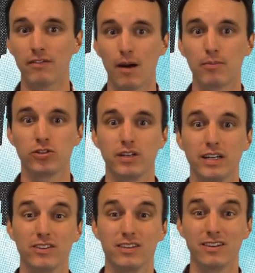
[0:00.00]
the
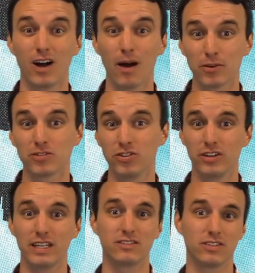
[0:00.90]

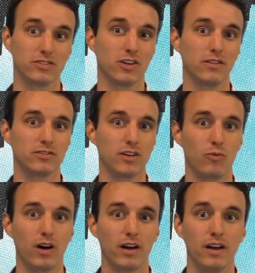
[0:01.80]
opportunity to serve
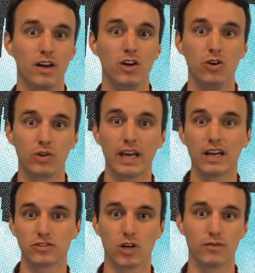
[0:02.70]
someone who
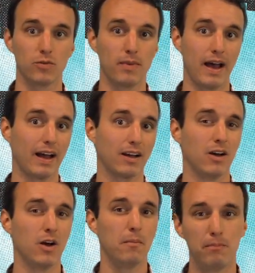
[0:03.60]
can't serve you back,
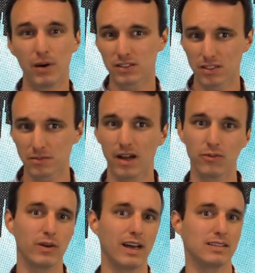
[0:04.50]
but
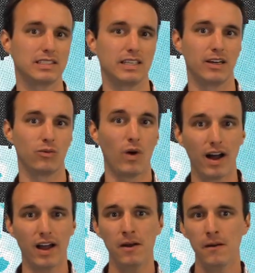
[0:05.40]
sometimes we hesitate.
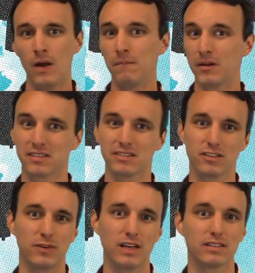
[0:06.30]
Why? Because
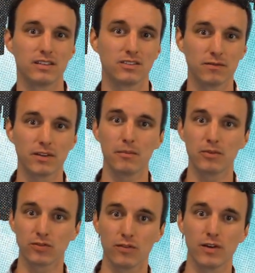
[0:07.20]
let's face it,
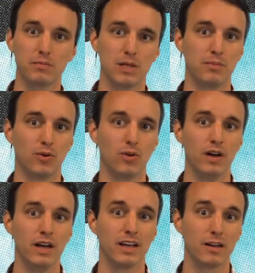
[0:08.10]
sometimes serving
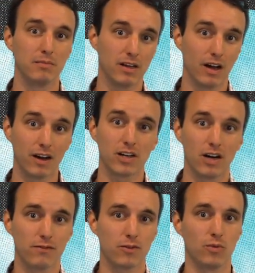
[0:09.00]
people can be
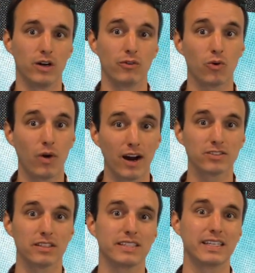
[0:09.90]
uncomfortable. It
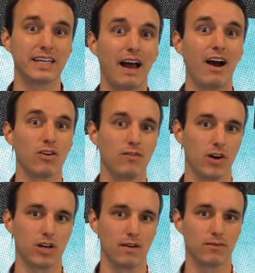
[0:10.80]
requires us to get out of
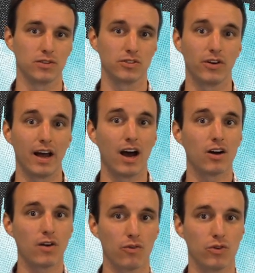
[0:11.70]
our comfort zone, out
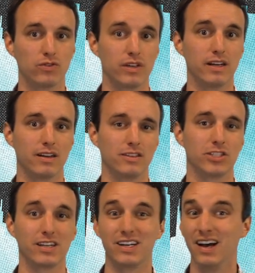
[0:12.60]
of our routine and
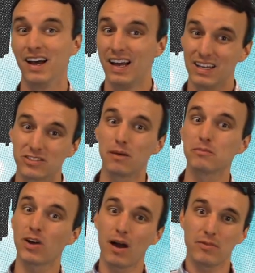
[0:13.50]
agenda,
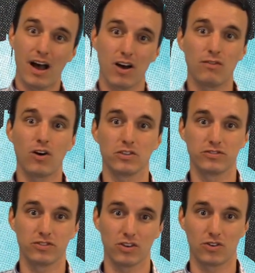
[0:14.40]
sometimes out of our
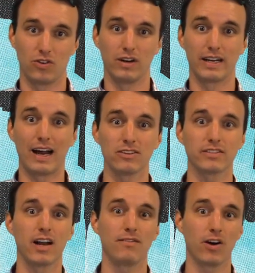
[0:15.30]
circle and
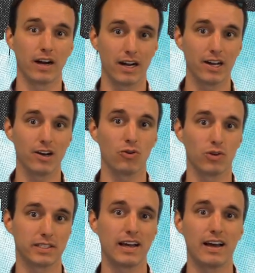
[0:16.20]
outside of our area
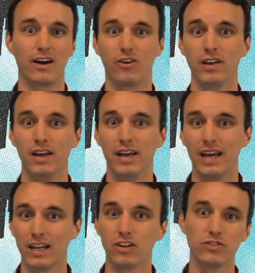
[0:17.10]
or town,
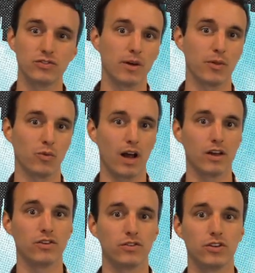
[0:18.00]
and to do something we're
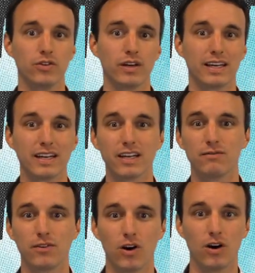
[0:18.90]
not used to doing. Getting
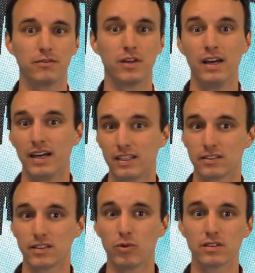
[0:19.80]
involved in
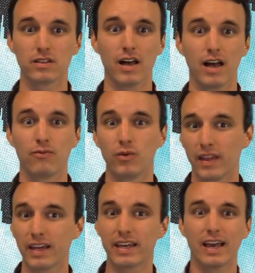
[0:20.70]
someone's life when
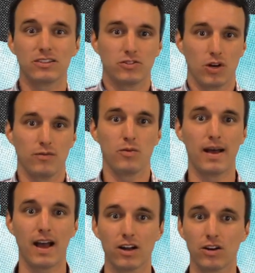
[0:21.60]
they can't serve you
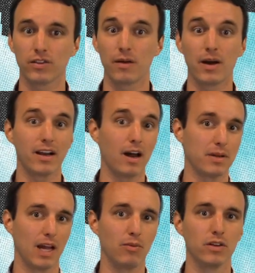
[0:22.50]
back or they might not
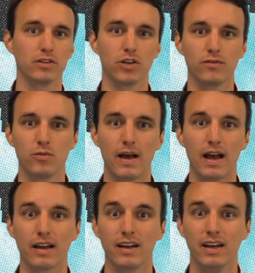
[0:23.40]
be able to serve you
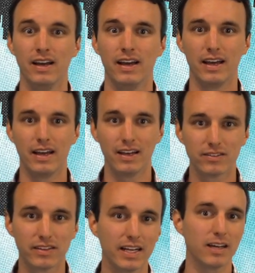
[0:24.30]
back is
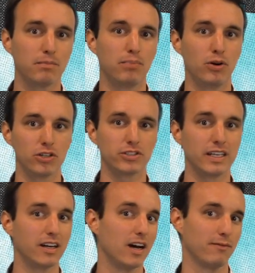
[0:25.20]
getting pushed
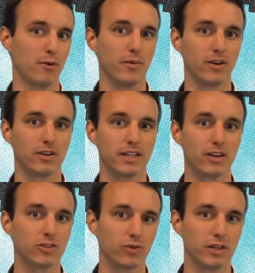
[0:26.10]
into unfamiliar
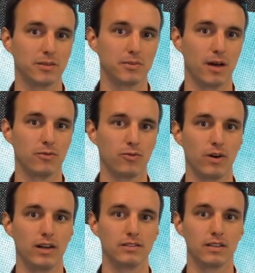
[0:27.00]
territory sometimes
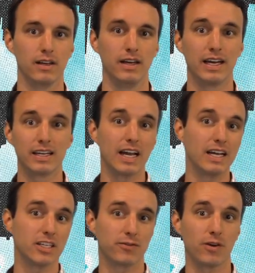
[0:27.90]
for us.
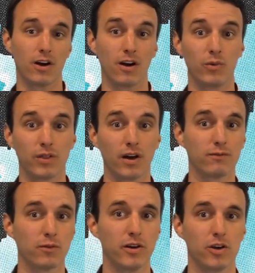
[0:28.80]
Engaging with
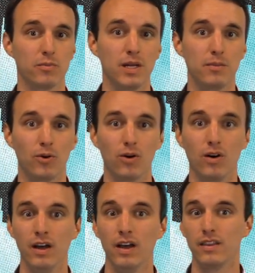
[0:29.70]
unfamiliar
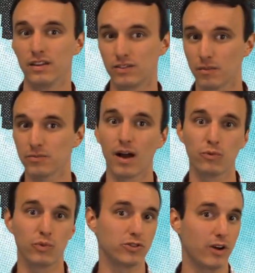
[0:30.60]
people that
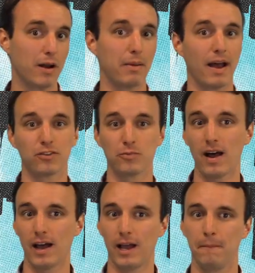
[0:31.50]
sometimes we try to pass
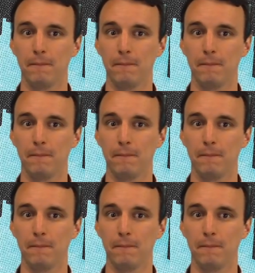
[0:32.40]
by.